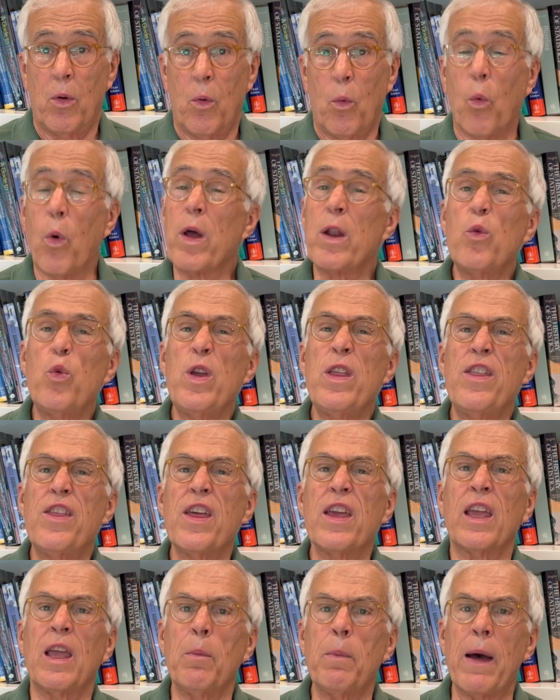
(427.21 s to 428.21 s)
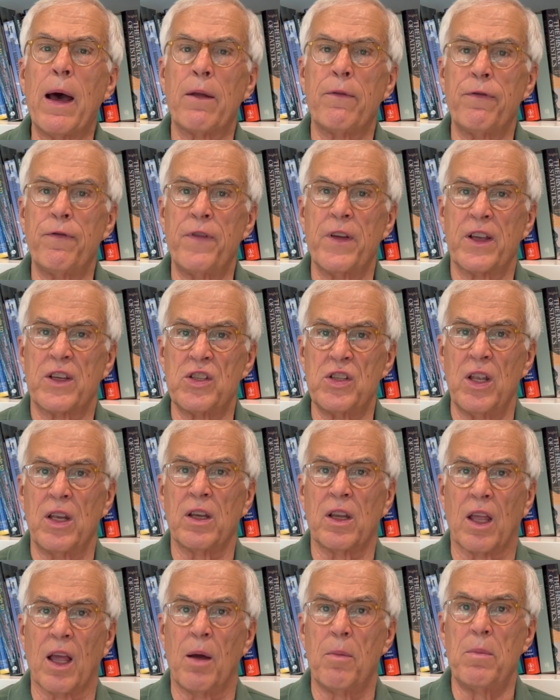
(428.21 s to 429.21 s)
what do we think about fixed
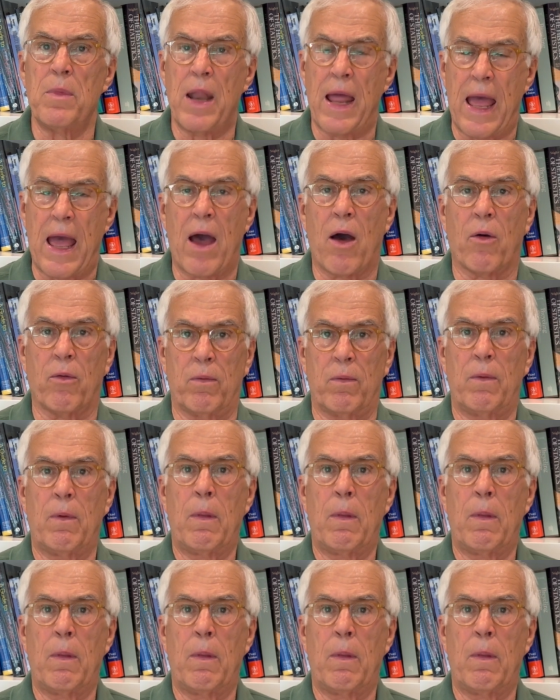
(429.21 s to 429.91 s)
income now?